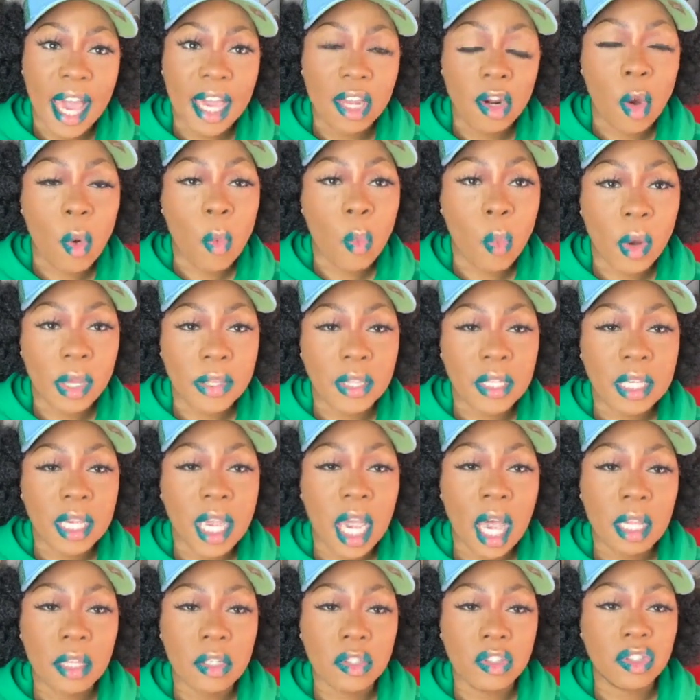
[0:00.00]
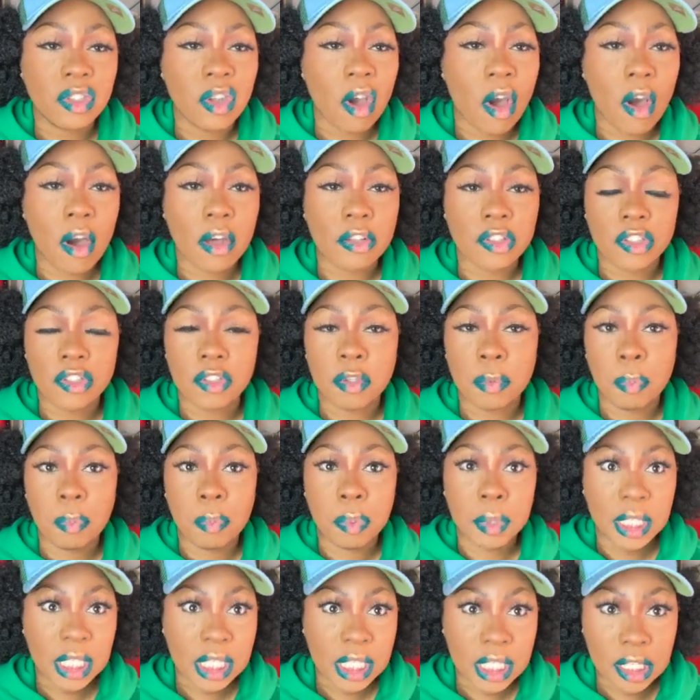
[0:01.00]
I don't want the colors to all just
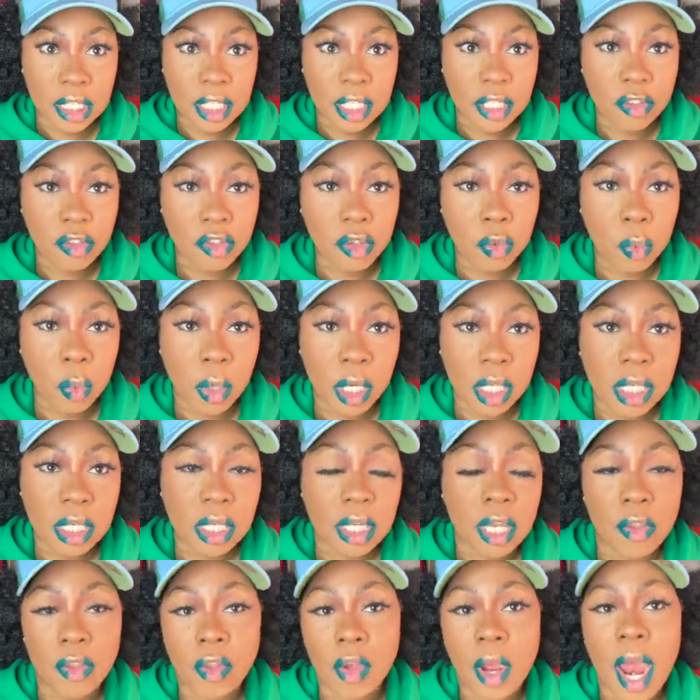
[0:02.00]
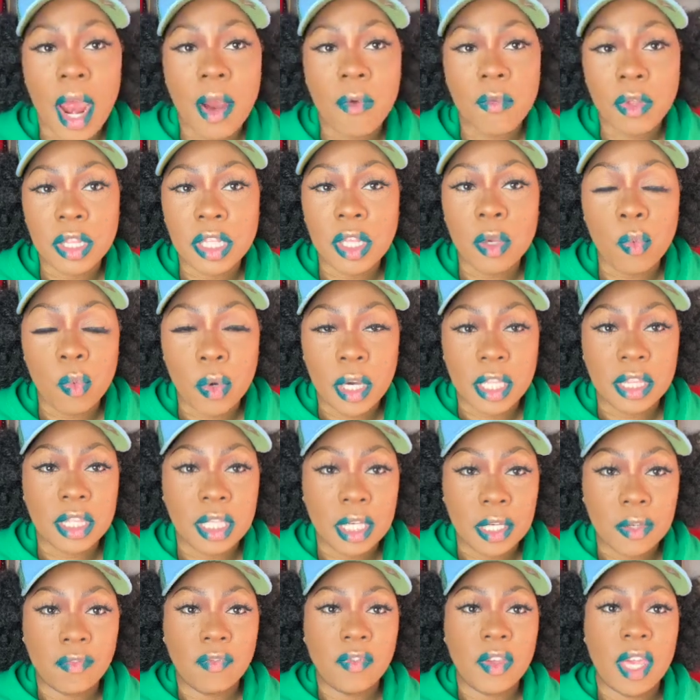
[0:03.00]
blend into one another. I really want
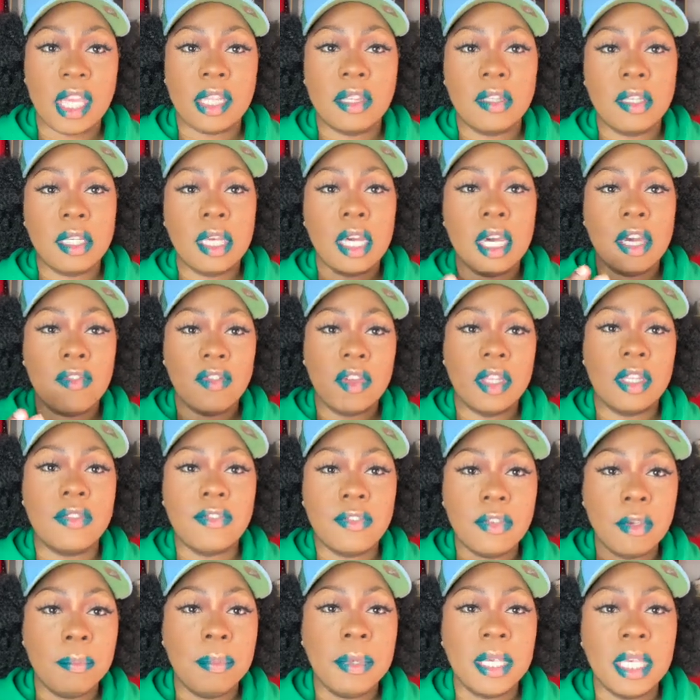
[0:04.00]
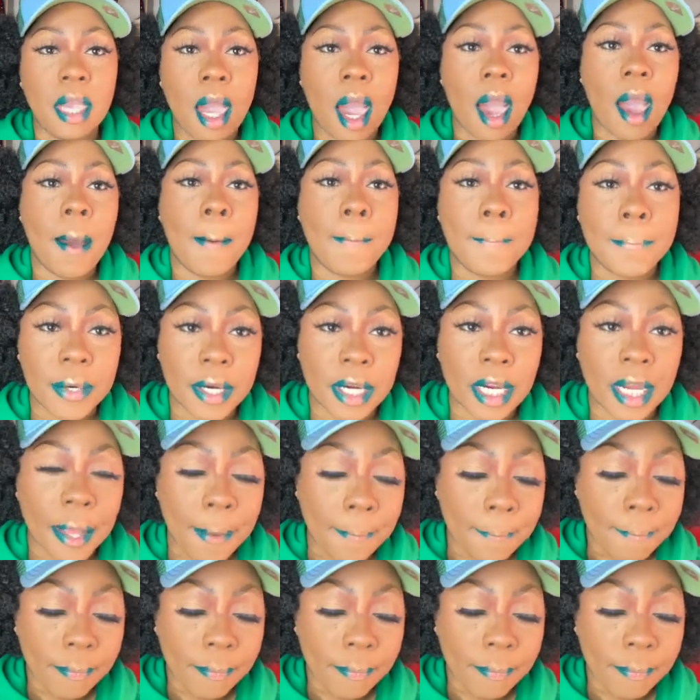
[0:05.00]
the effect of it to be ombre.